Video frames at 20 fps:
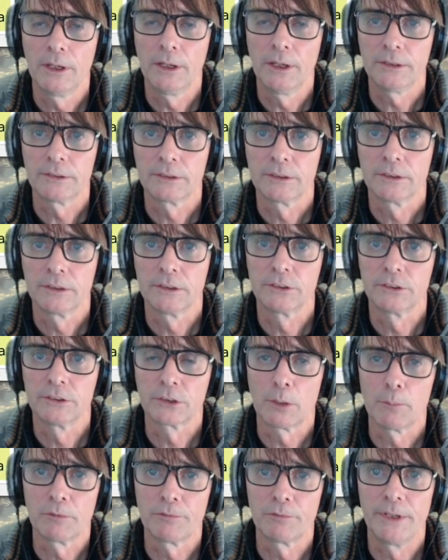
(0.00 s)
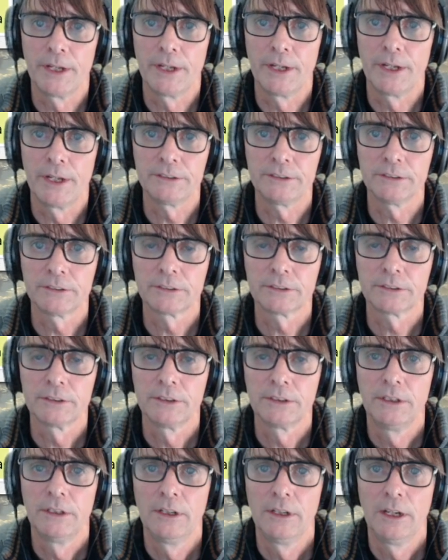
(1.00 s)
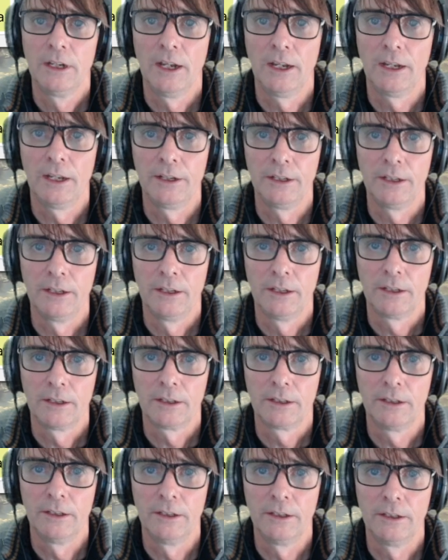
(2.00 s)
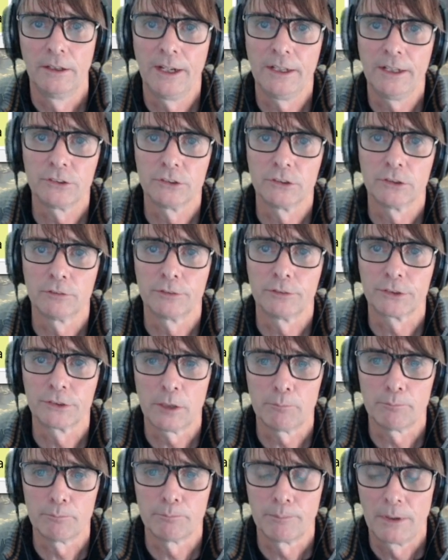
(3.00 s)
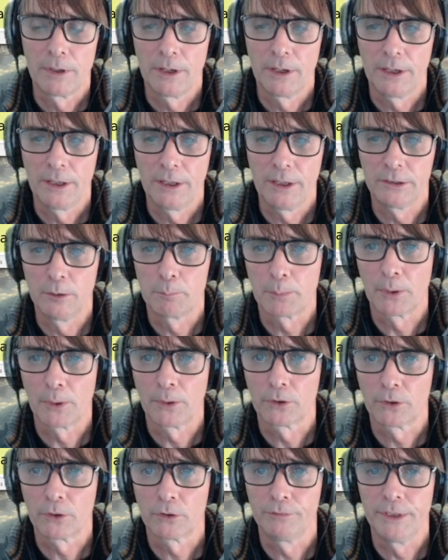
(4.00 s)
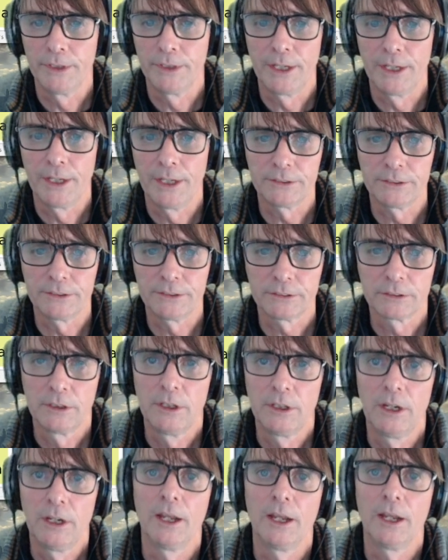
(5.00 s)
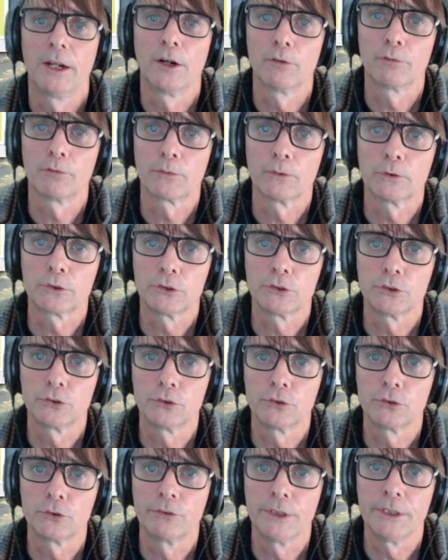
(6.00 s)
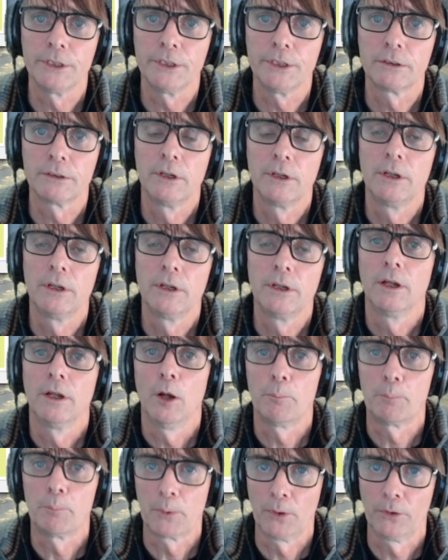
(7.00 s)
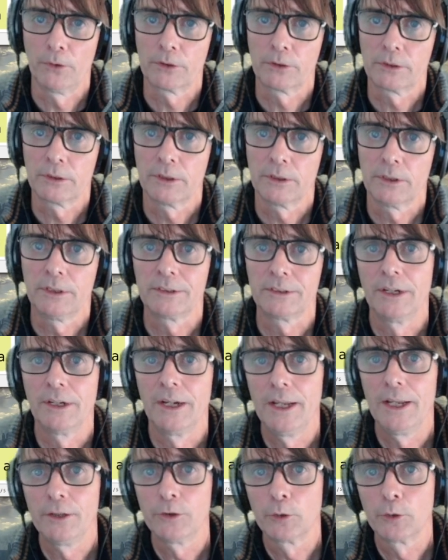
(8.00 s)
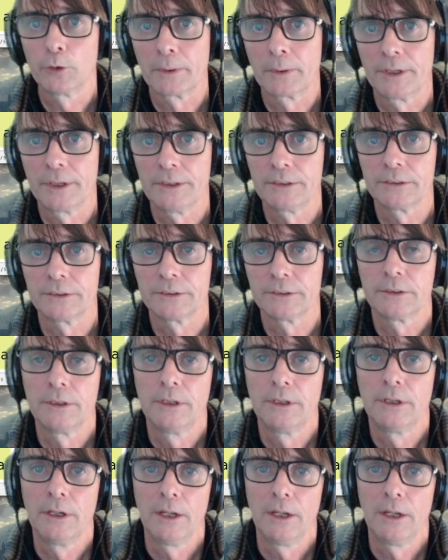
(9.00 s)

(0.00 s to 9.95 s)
is the sum of negations, and the negation of a sum is the product of negations. And then of course you should read a product is an AND operation